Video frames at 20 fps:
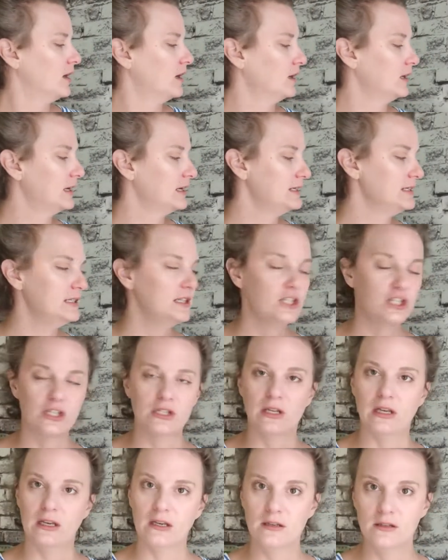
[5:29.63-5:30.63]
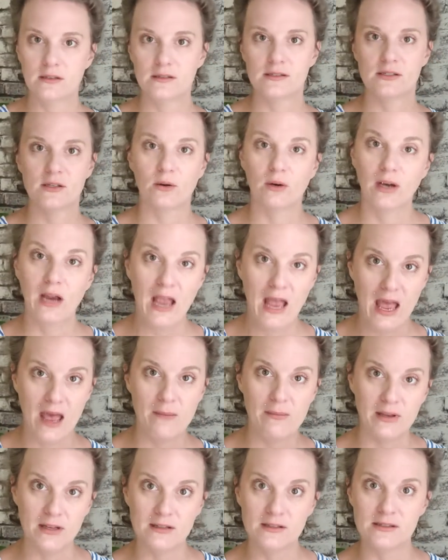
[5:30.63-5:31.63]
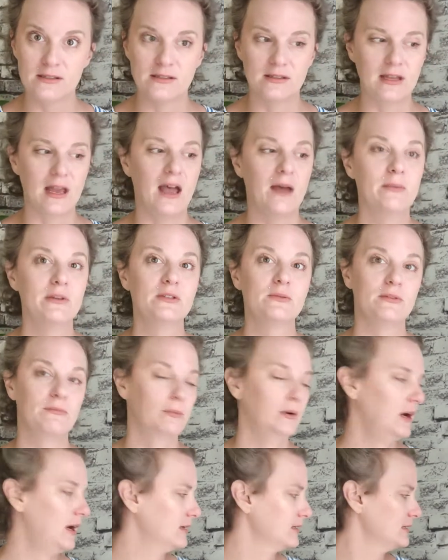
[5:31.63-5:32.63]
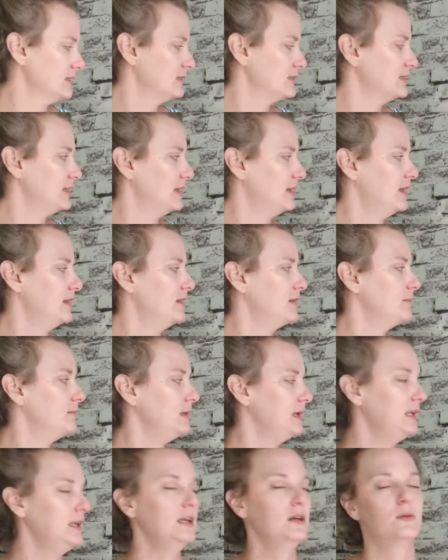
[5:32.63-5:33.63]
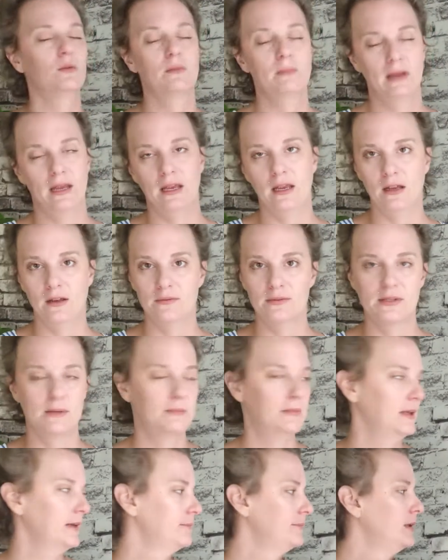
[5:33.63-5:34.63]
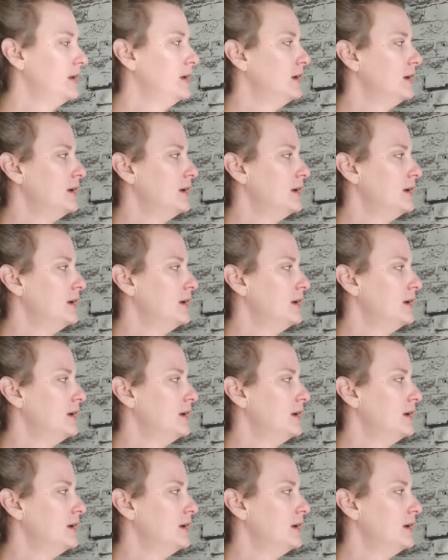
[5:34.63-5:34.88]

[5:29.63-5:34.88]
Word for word: our conditioning, so our habits, the habits we've practiced, and then the meaning we're making of something.